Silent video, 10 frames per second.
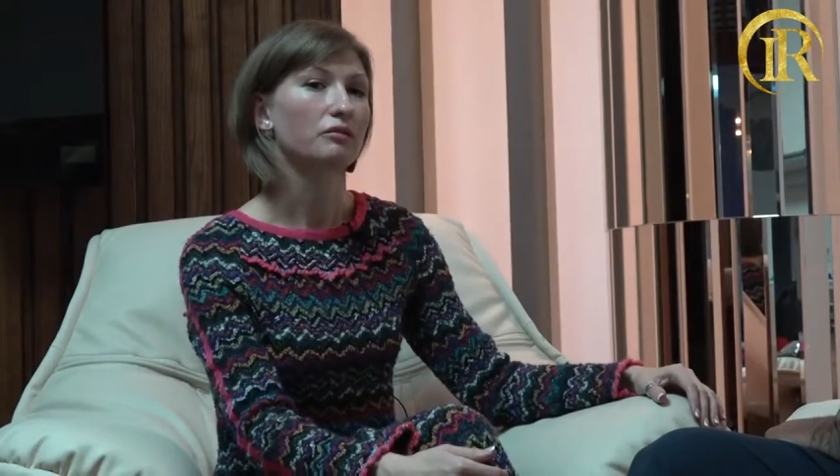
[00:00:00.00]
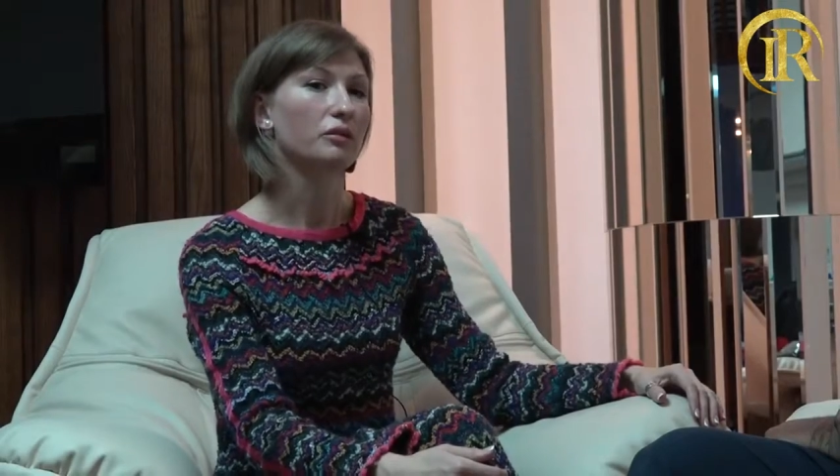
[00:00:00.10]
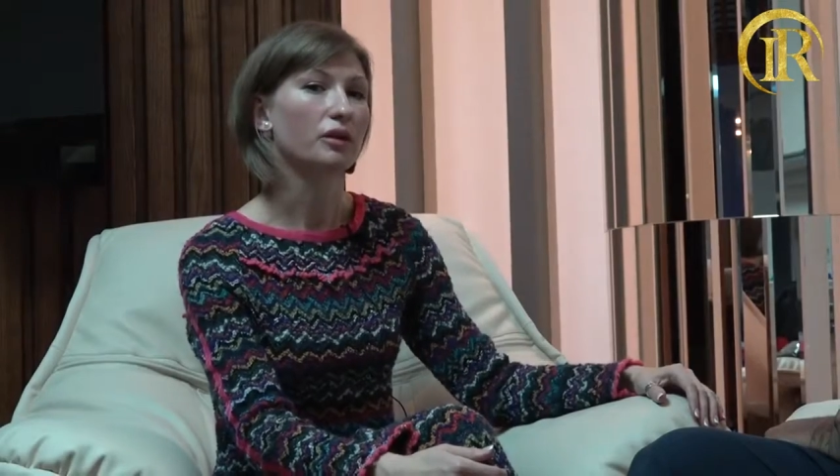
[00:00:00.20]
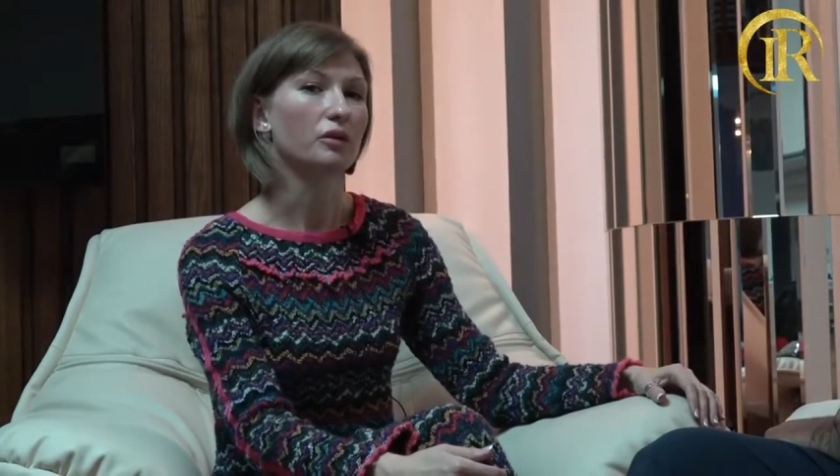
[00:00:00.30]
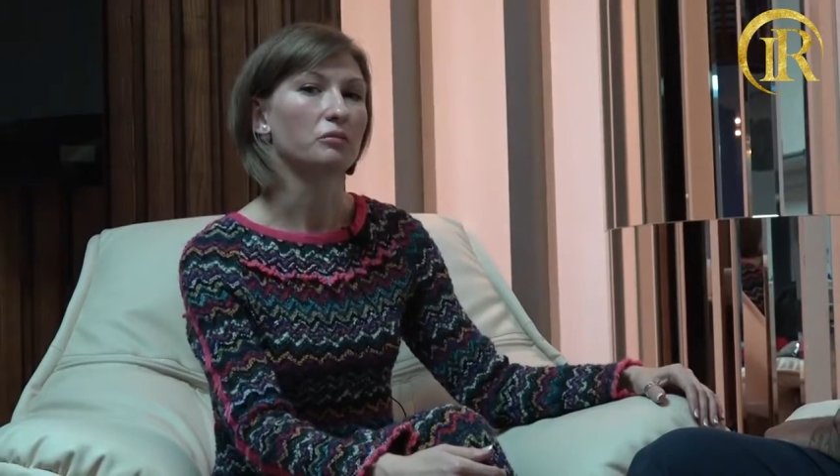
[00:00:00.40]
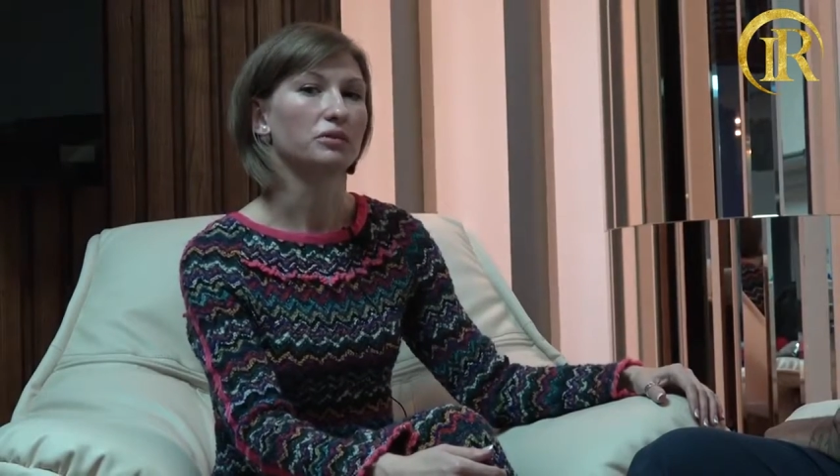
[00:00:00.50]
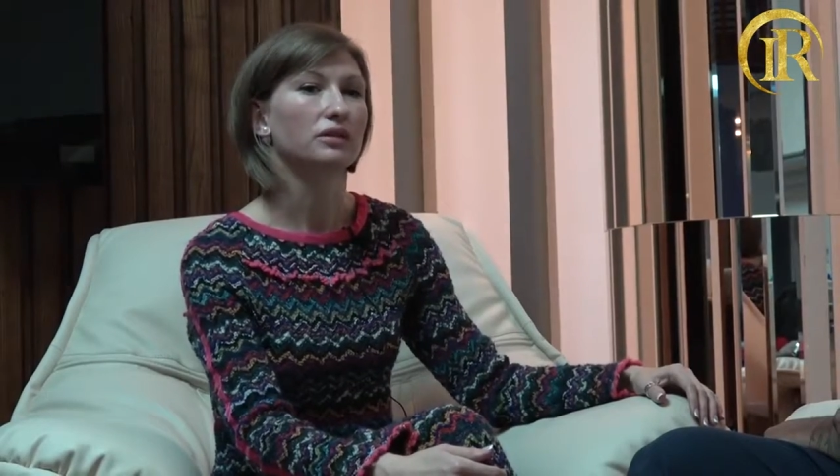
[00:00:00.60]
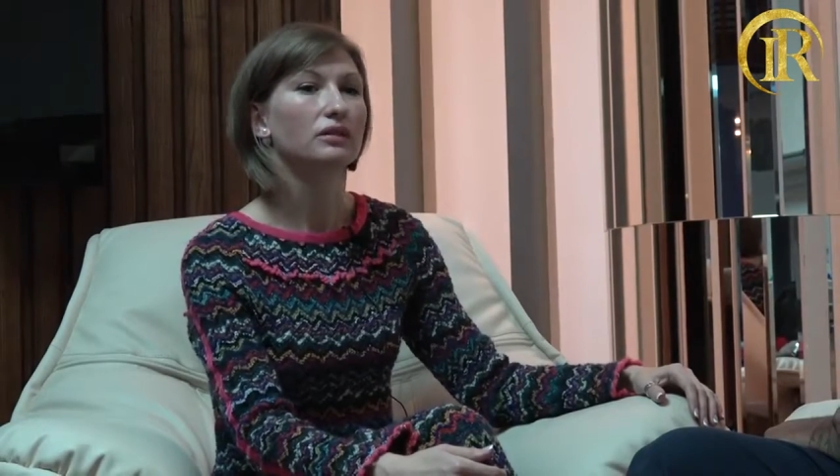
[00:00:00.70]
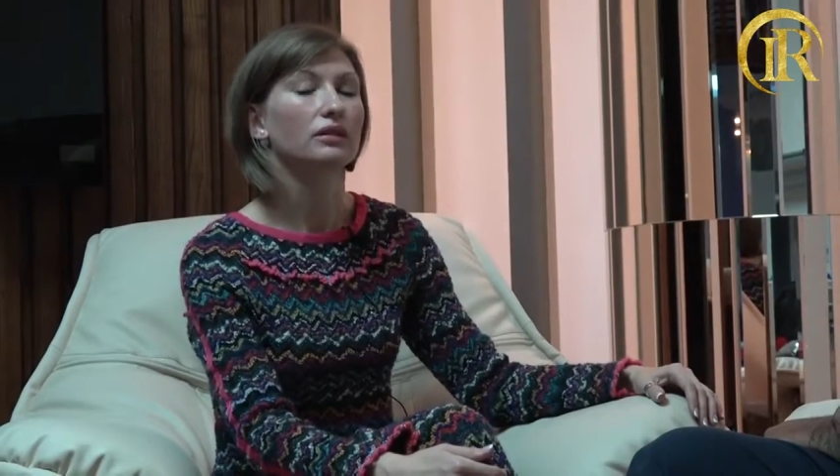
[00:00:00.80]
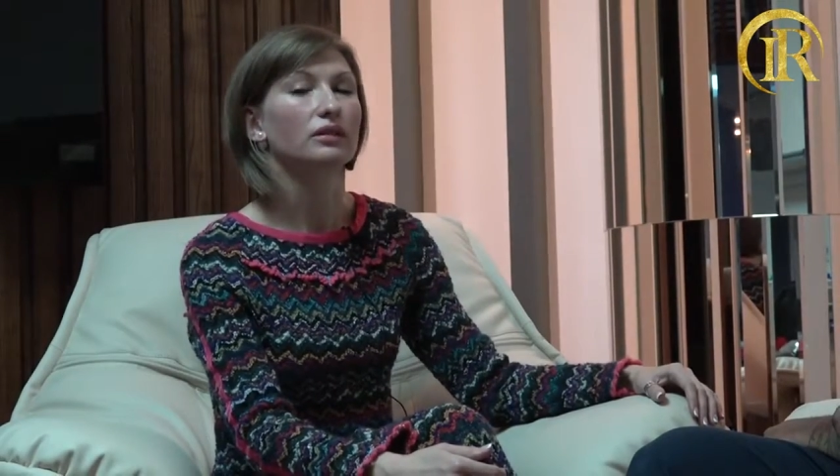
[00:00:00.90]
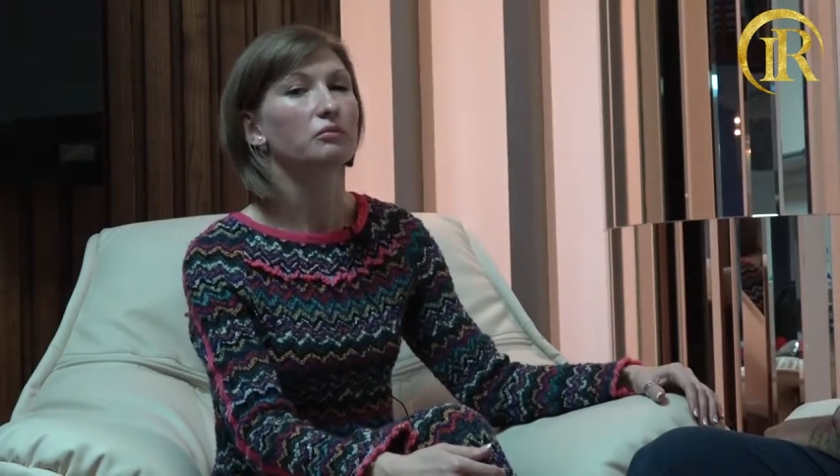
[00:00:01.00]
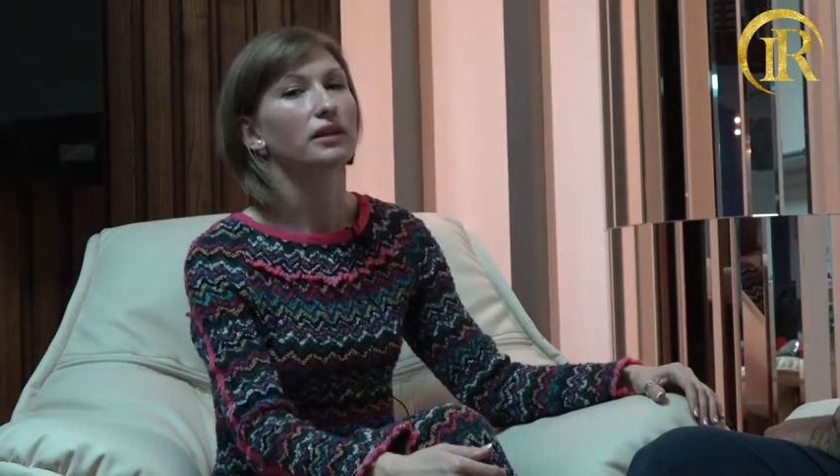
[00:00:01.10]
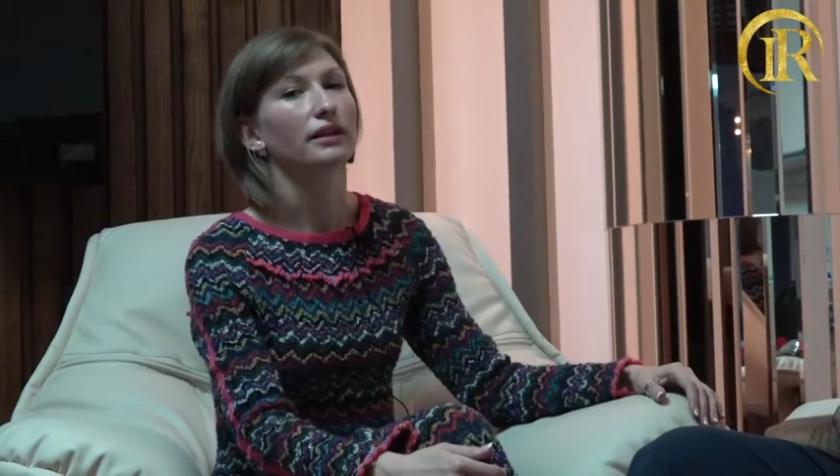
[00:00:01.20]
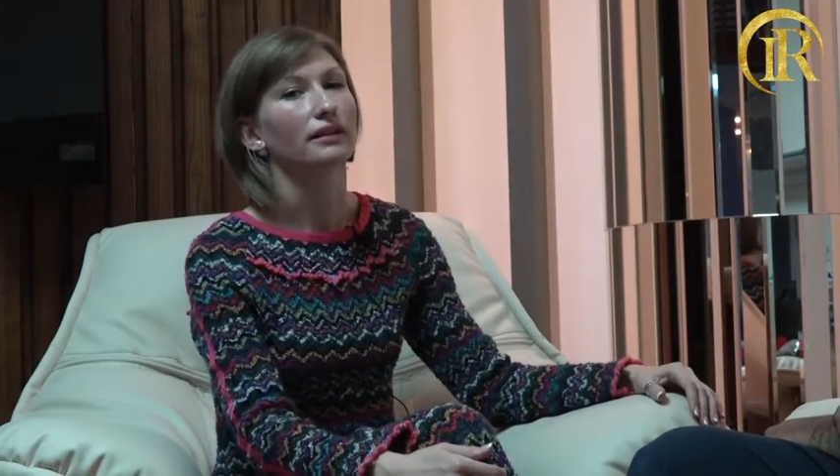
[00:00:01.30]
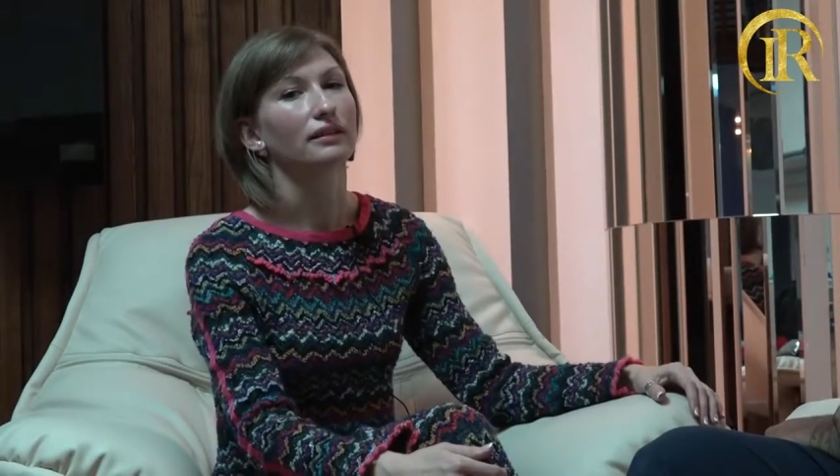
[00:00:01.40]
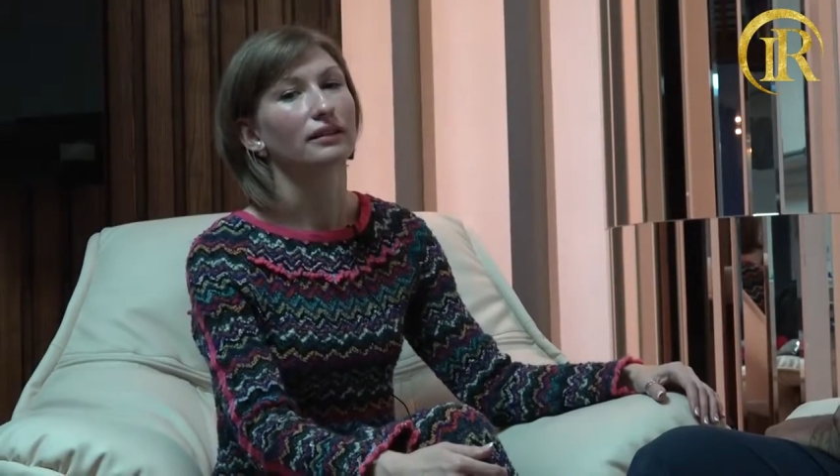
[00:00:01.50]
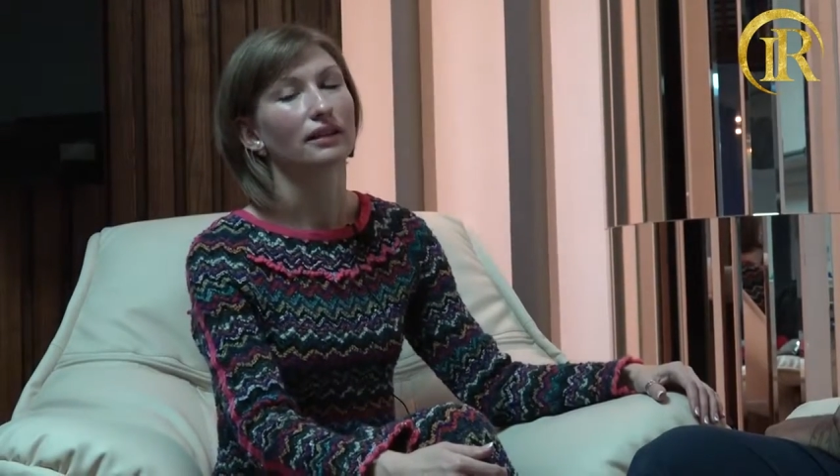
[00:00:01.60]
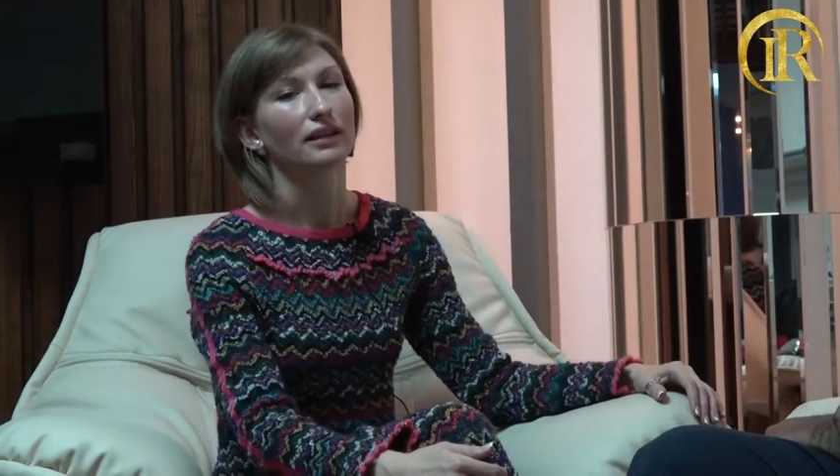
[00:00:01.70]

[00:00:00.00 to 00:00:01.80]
from strong men,